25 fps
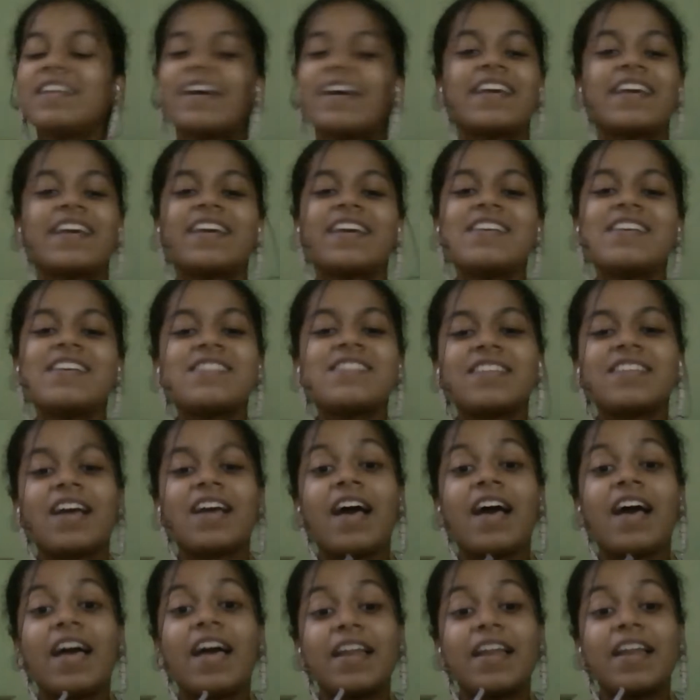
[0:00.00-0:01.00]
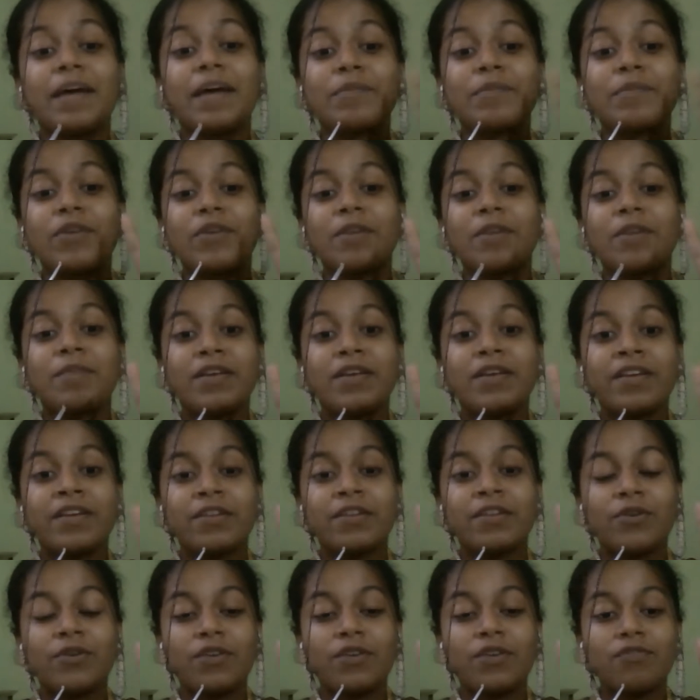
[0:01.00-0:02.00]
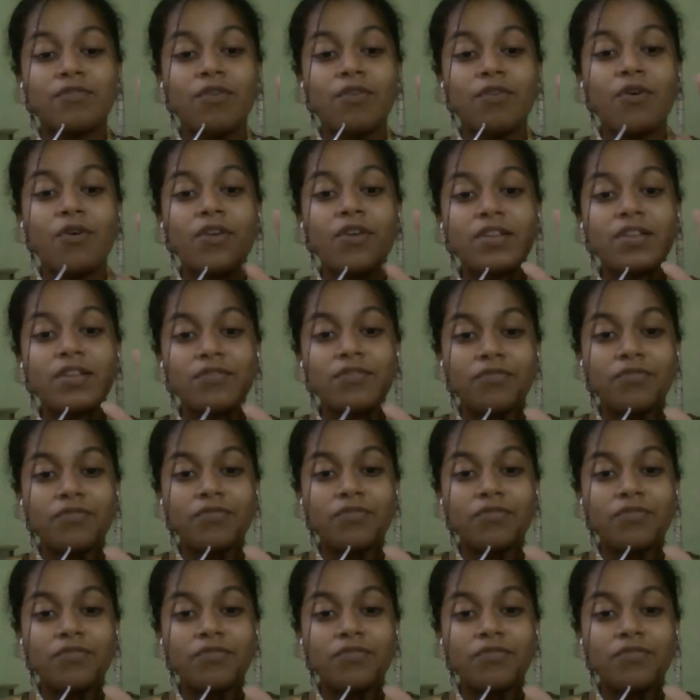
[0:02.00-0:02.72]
Yeah, and I'm gonna be doing 45